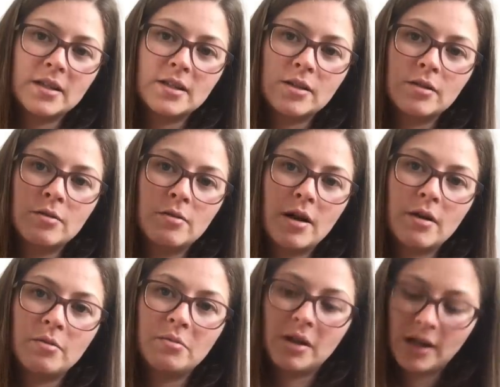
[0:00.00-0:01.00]
so I
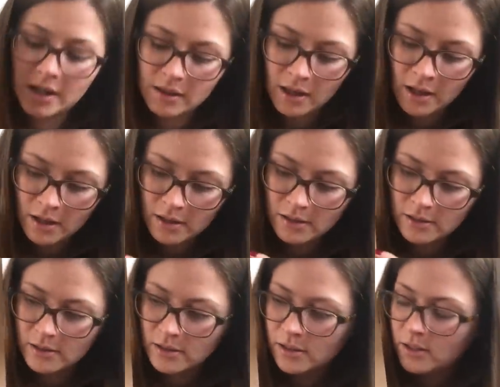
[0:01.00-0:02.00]
hope you like that.
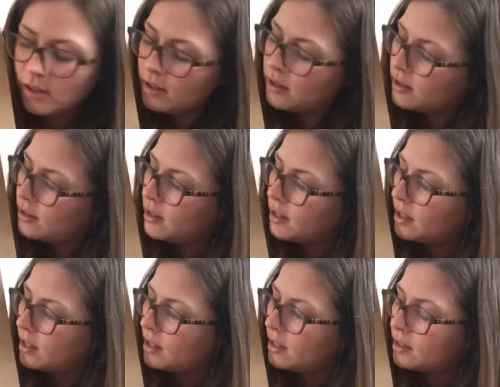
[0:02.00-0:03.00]

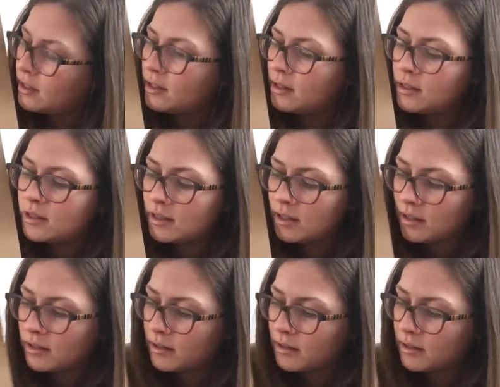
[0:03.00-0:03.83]
And